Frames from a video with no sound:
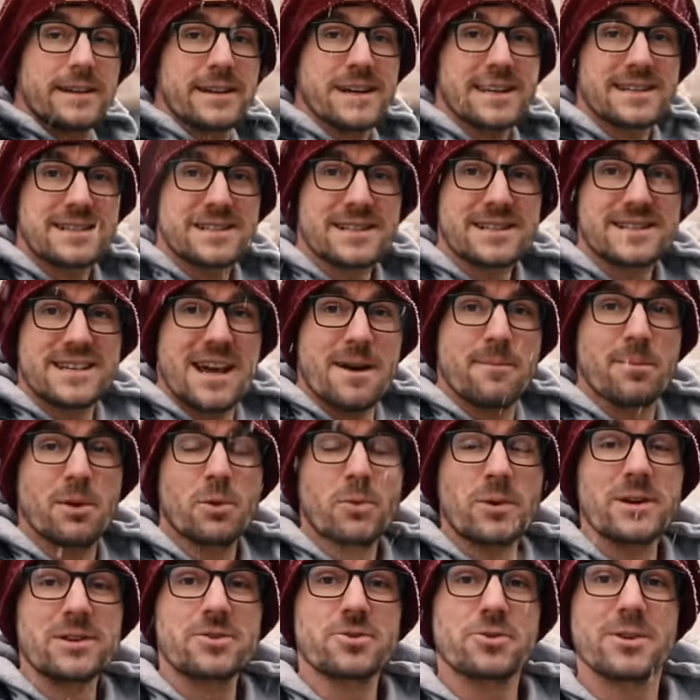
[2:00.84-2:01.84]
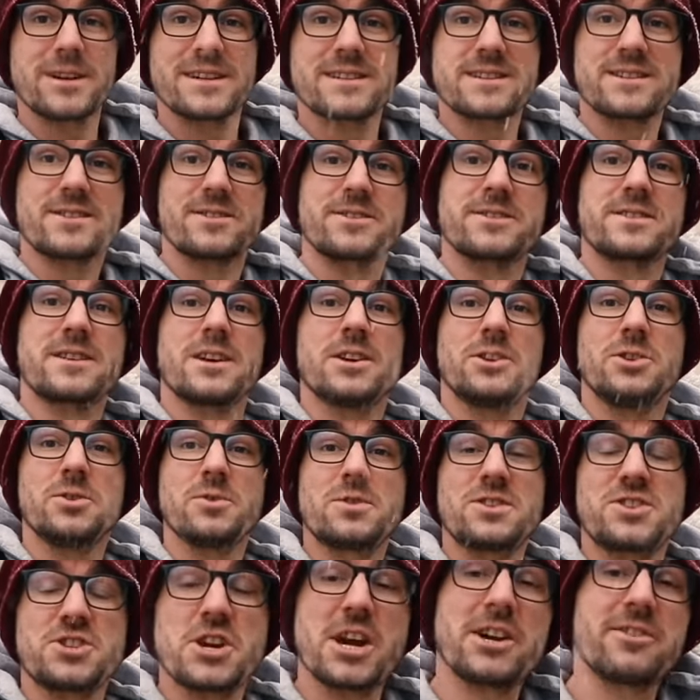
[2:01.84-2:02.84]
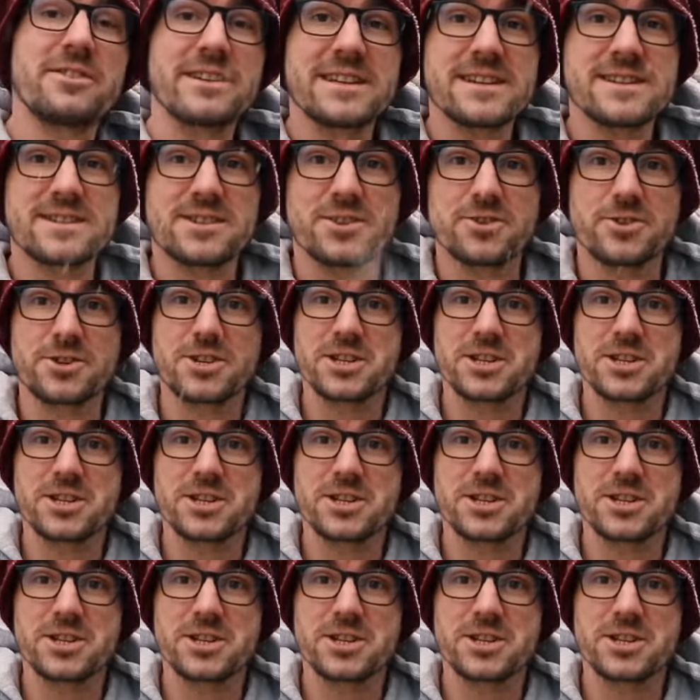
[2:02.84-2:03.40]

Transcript: Next example where tricksters use charity as their